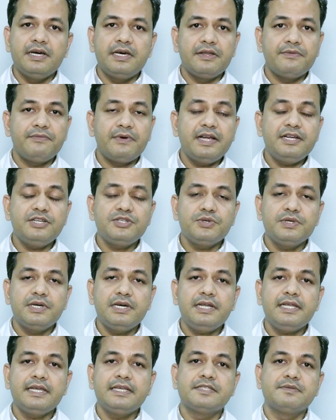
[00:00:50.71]
Refined
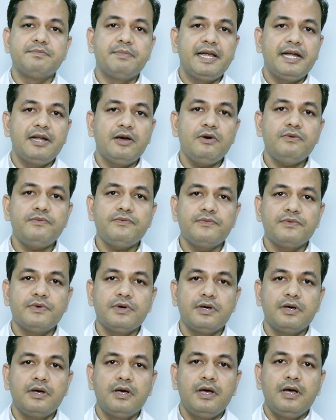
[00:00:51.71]
sugar is made of
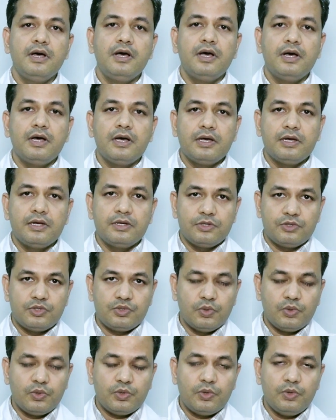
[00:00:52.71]

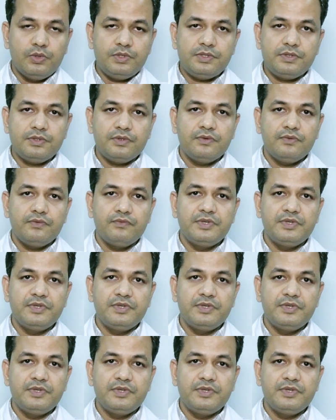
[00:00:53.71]
sucrose,